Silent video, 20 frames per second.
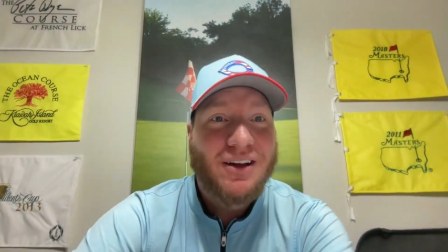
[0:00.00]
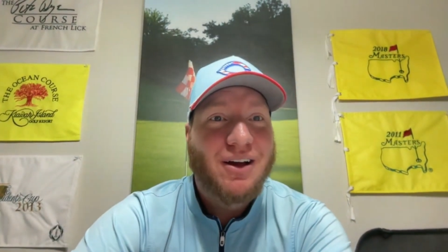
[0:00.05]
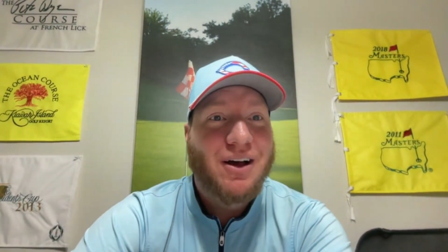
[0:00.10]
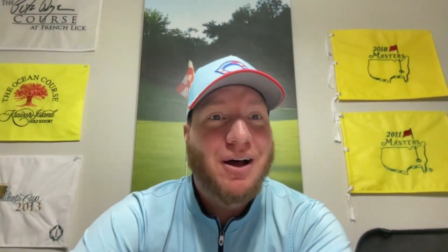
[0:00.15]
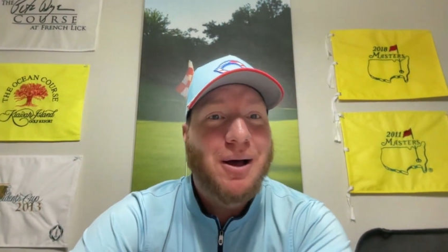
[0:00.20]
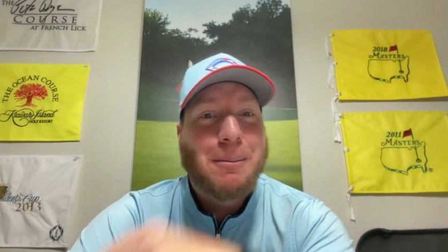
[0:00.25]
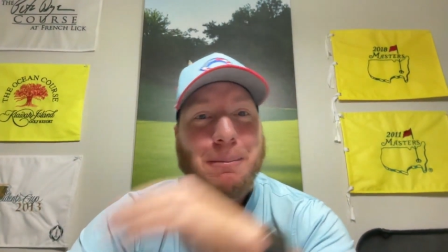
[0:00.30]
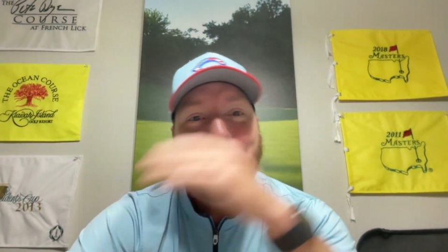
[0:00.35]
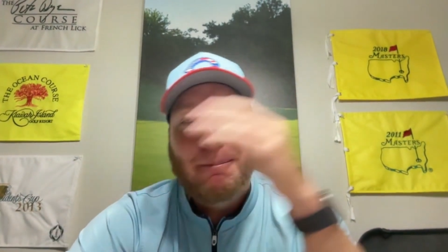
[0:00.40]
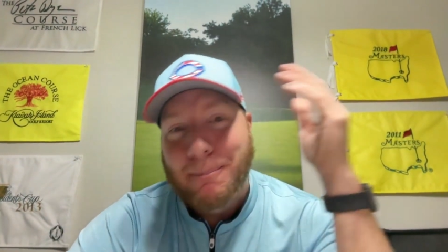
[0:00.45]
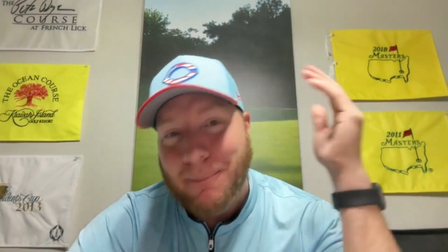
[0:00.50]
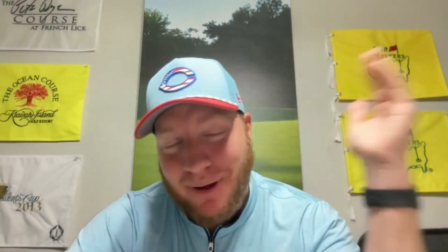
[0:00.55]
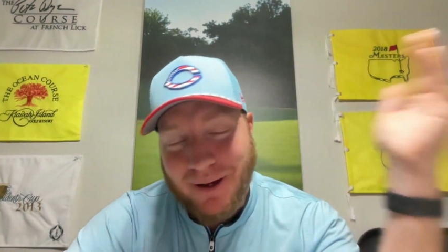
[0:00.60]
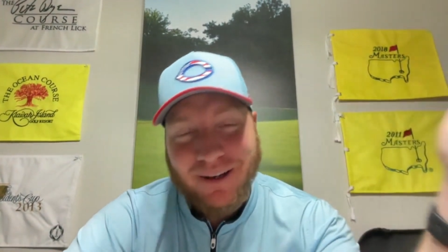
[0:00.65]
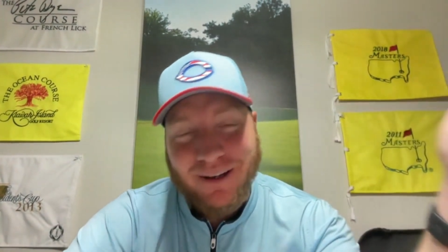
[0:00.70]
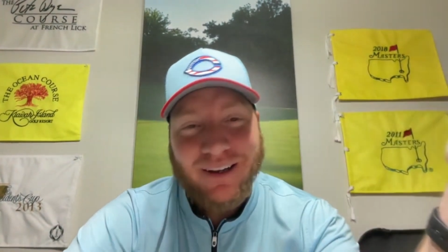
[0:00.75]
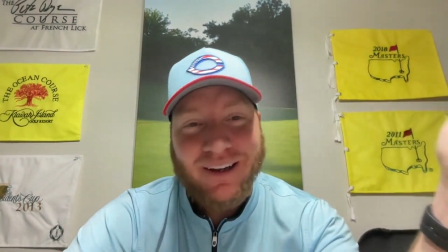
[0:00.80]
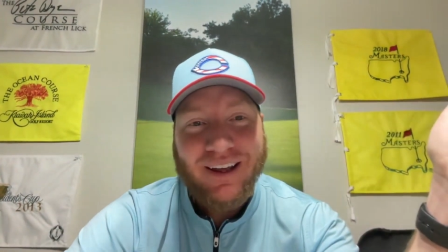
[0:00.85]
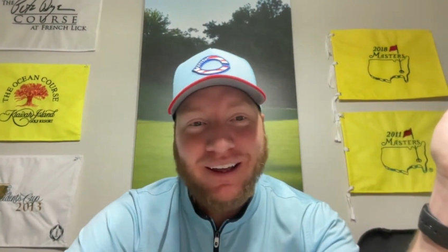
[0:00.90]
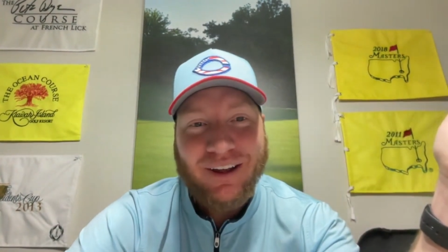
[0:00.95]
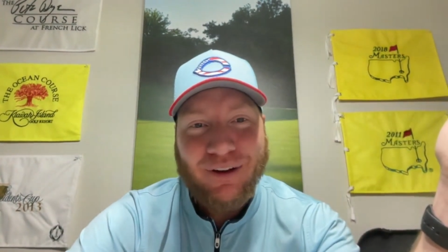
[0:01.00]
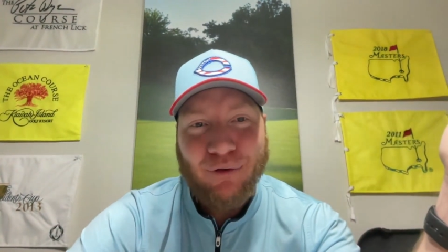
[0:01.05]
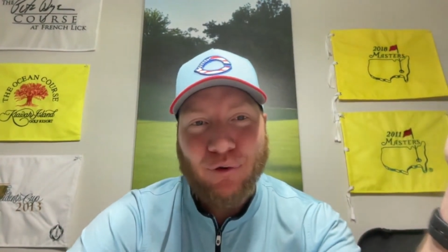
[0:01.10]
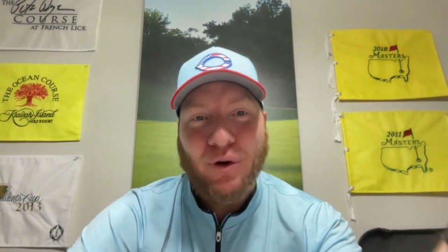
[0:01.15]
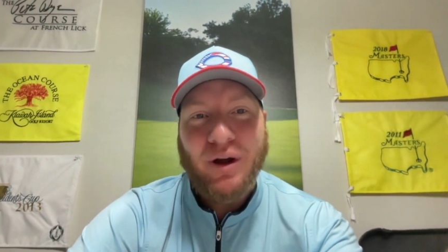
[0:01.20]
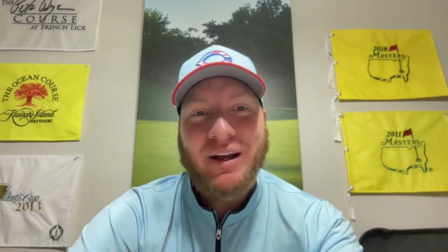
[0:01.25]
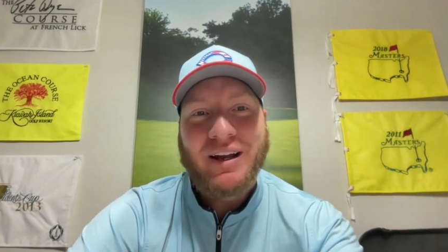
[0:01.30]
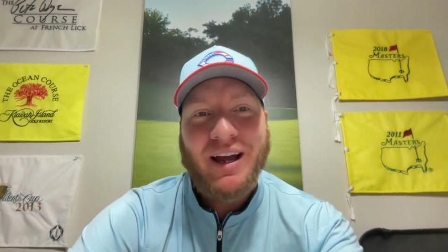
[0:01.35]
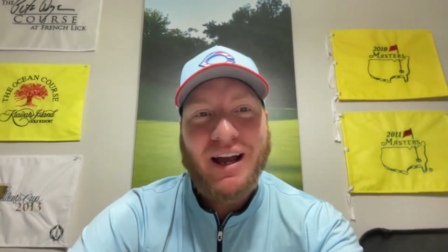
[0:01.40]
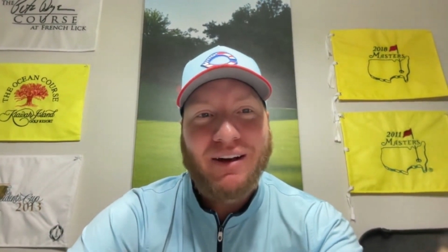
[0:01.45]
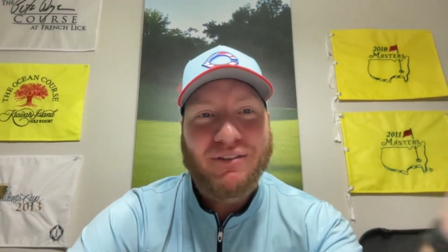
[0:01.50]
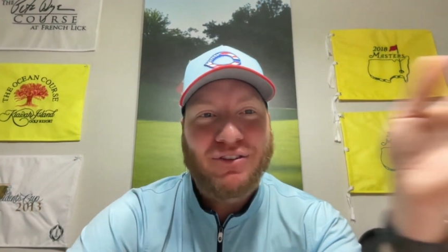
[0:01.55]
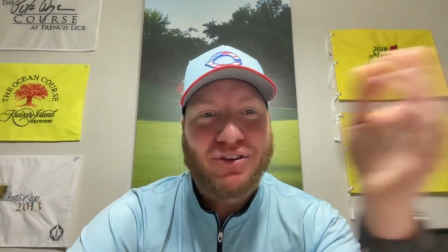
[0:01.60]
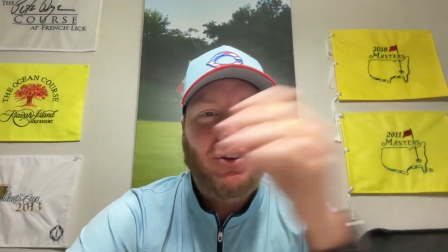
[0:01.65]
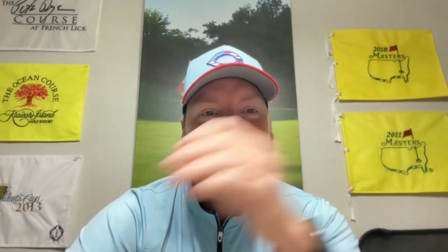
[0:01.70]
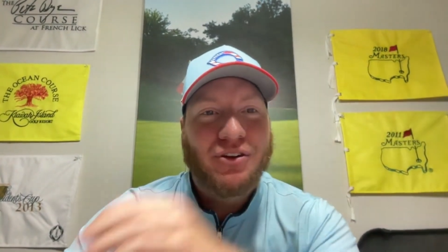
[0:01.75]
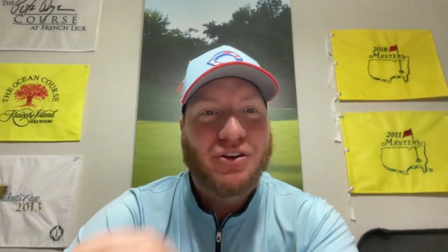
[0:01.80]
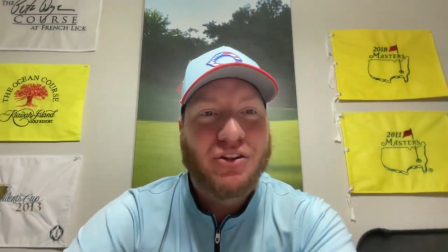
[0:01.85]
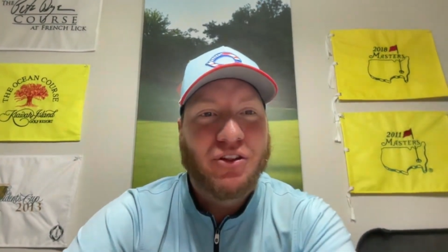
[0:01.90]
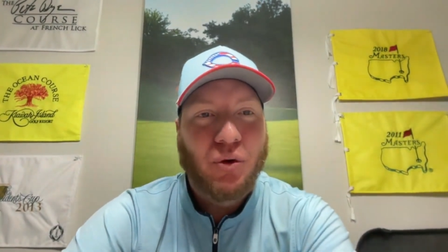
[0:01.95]
a Monday right
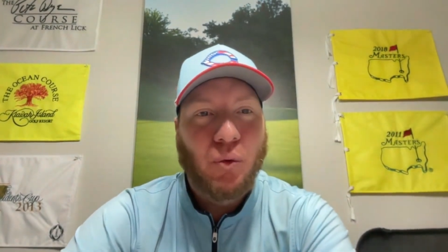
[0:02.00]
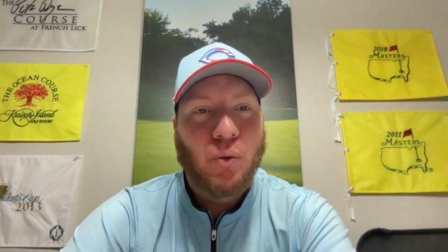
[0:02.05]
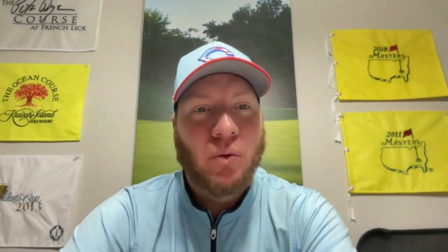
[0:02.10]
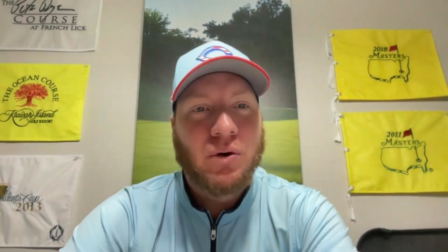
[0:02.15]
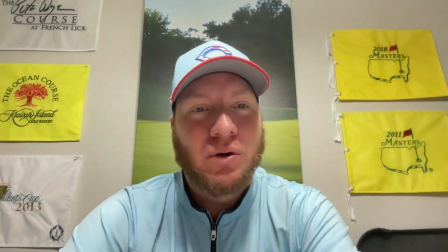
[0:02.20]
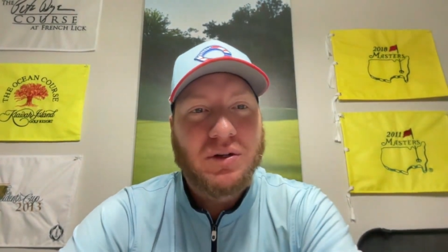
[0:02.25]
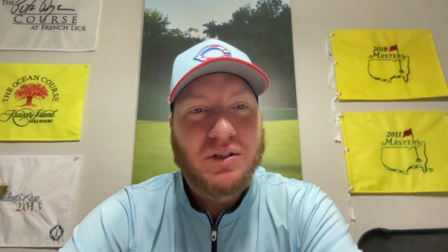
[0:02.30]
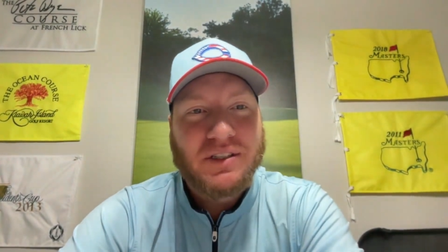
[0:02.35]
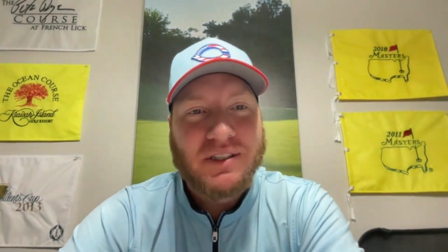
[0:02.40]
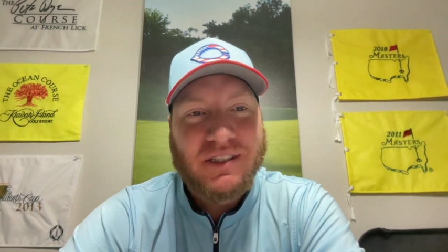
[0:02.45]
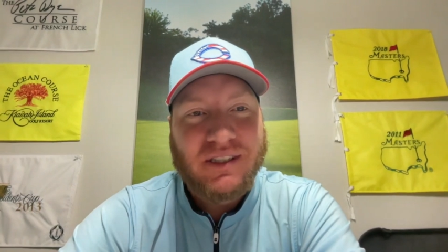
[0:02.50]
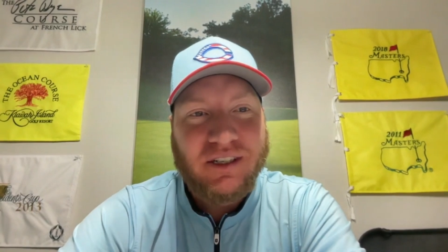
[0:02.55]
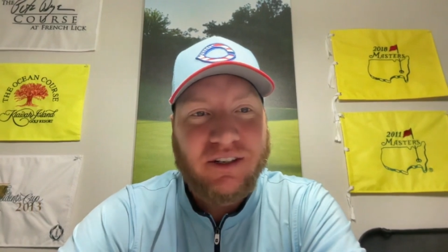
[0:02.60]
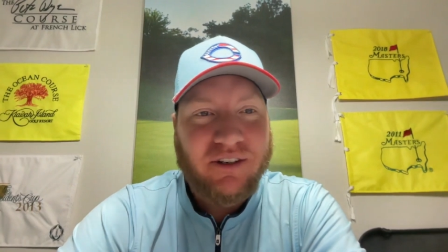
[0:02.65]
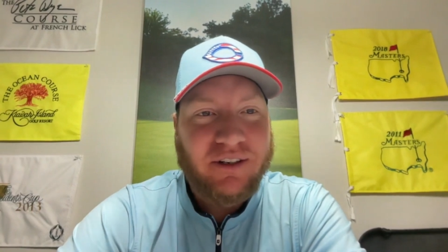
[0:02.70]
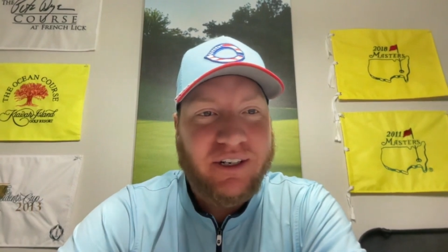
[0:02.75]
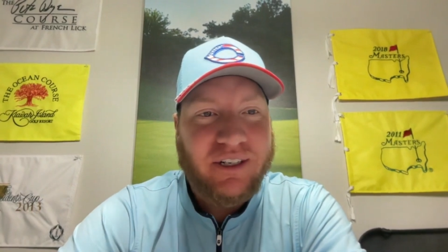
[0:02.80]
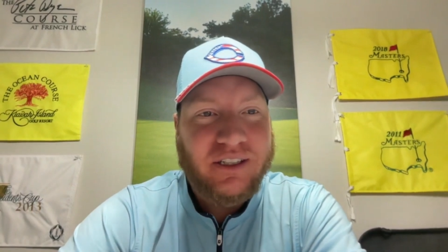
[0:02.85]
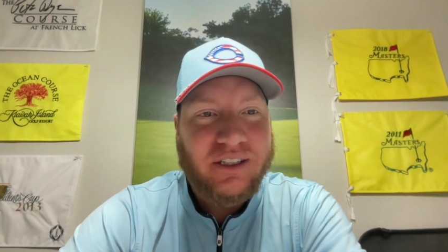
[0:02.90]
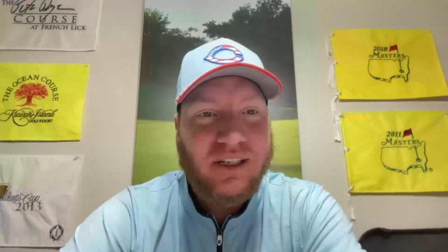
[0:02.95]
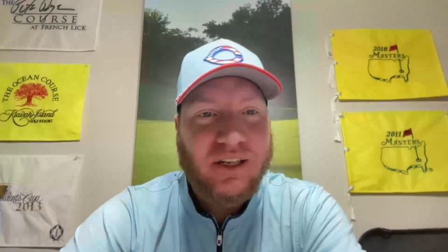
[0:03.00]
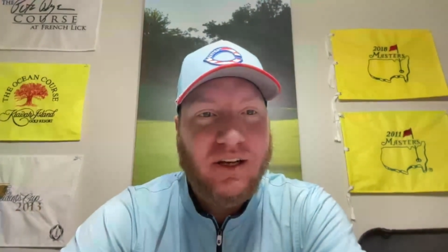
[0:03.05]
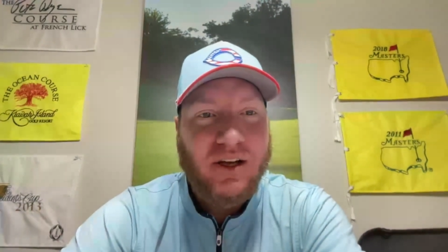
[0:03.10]
after the World Series.